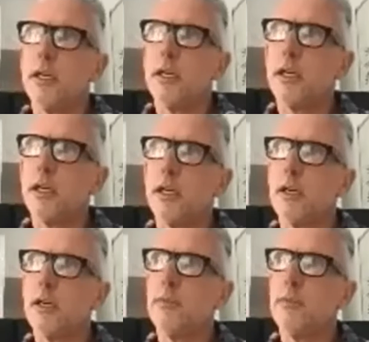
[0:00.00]
What am I
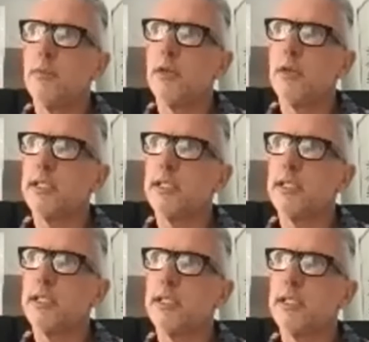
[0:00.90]
scared of? What
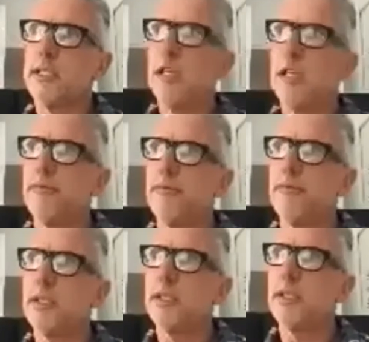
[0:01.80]
am I scared
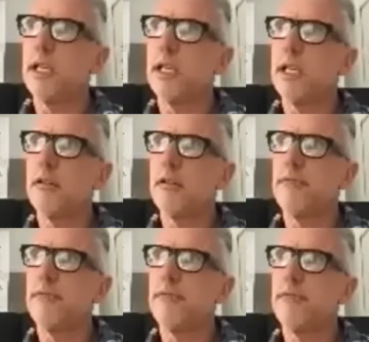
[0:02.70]
of?
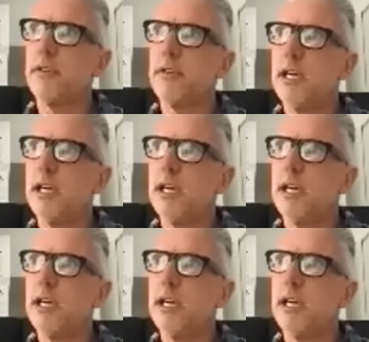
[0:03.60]
Um,